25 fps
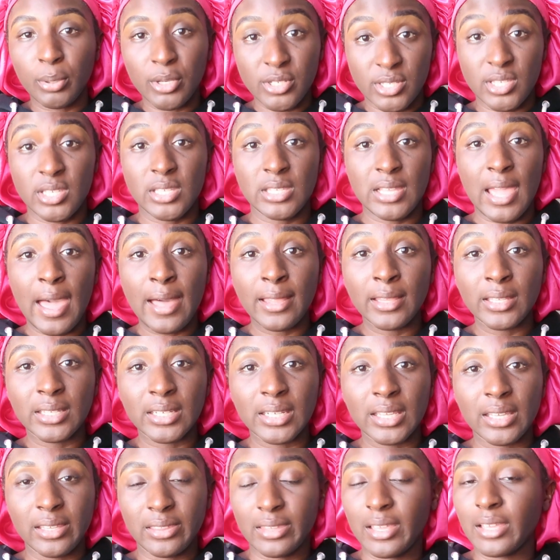
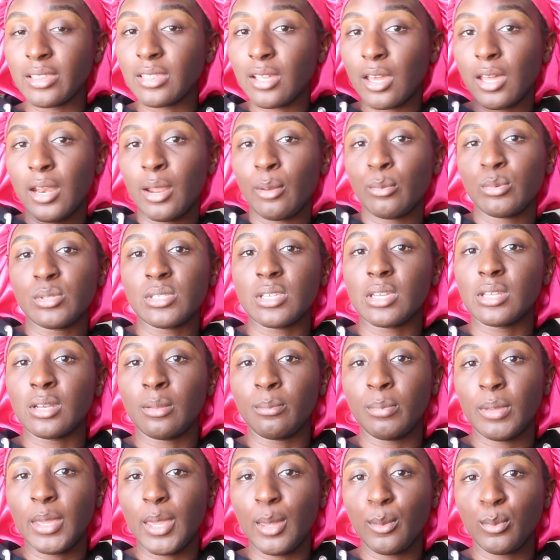personality, and they thought I was
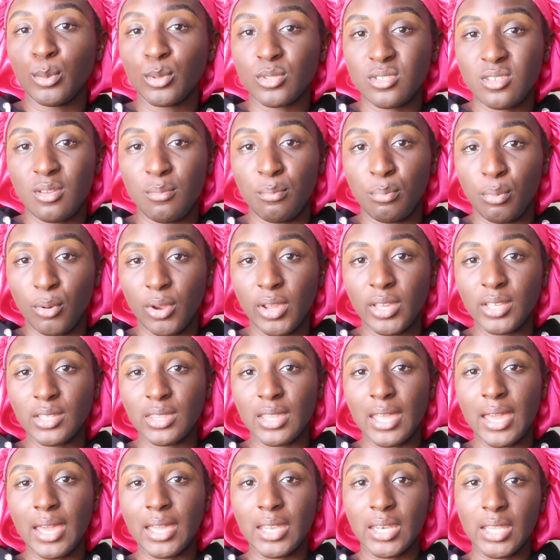going to be able to
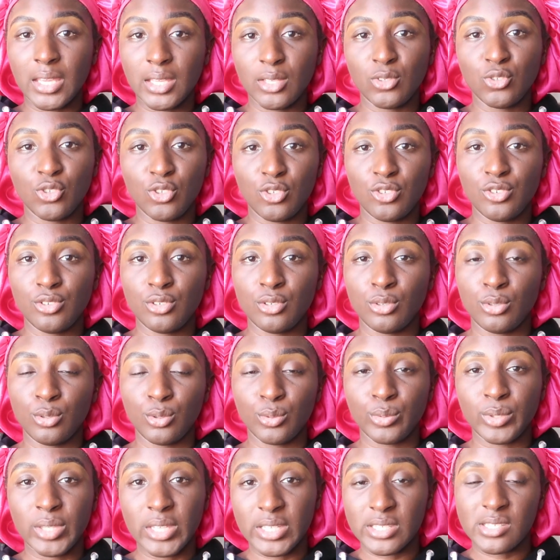bring that
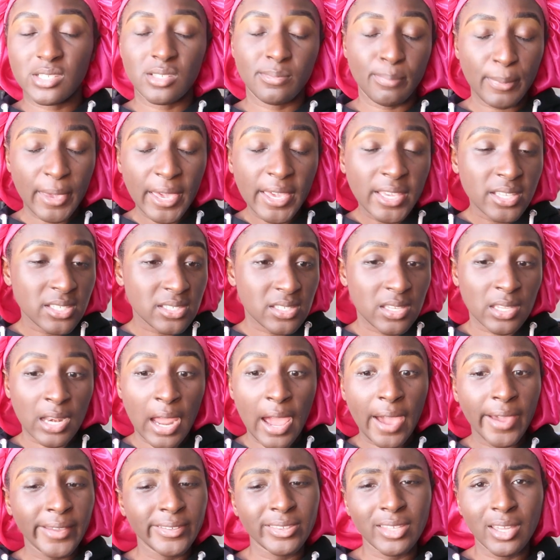into this space,
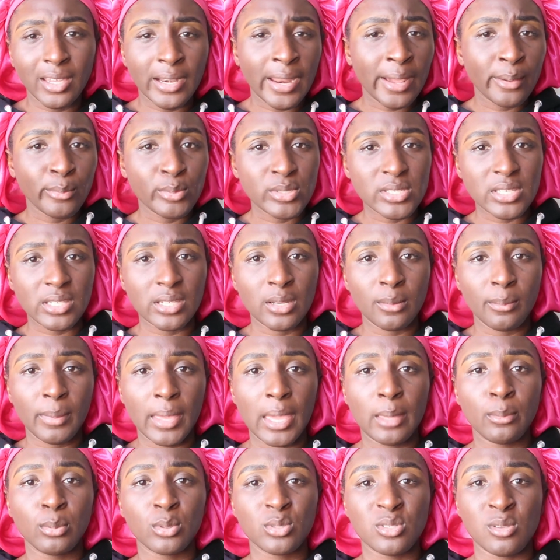and I thought I was going to
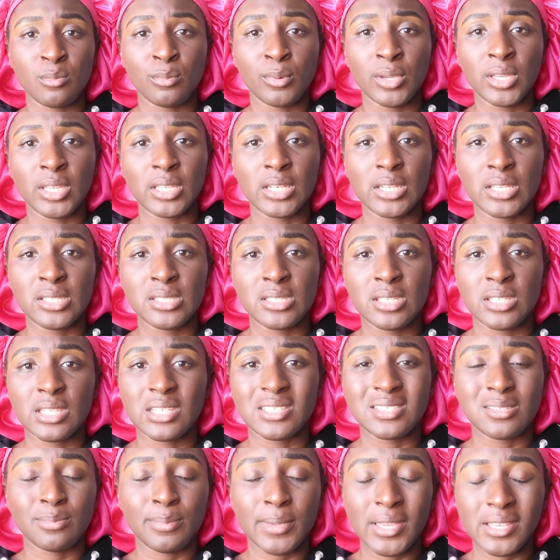be able to bring it into
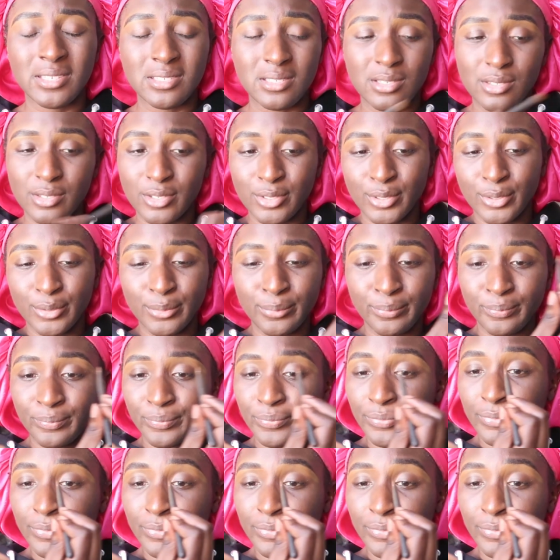the space too.